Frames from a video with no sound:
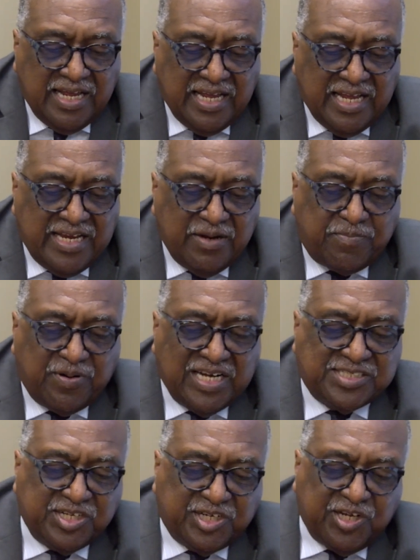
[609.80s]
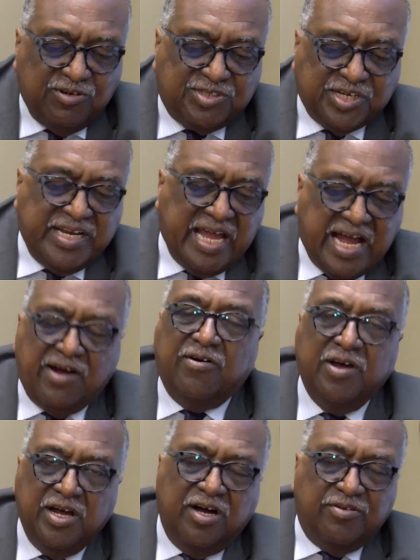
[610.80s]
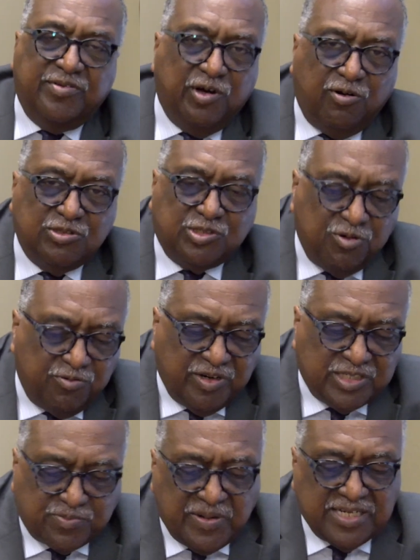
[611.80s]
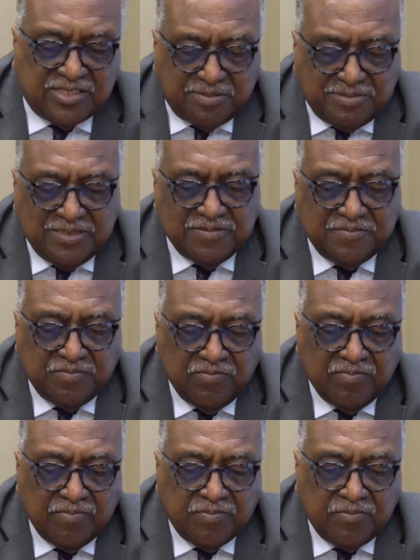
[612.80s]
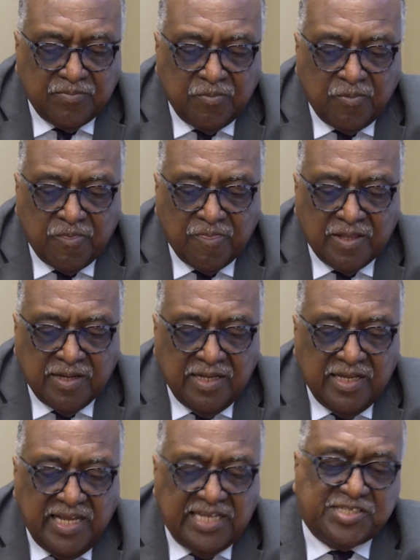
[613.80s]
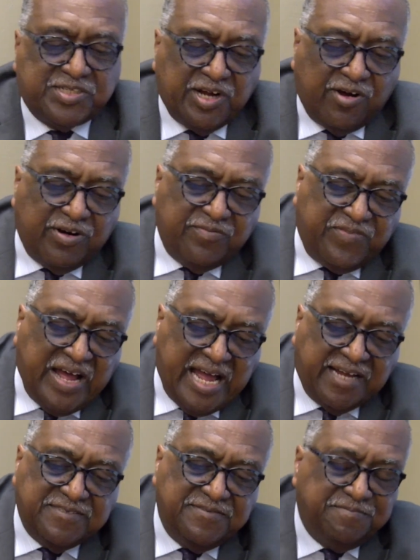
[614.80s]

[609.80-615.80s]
and the prosecution now of those who are responsible. Historic fact,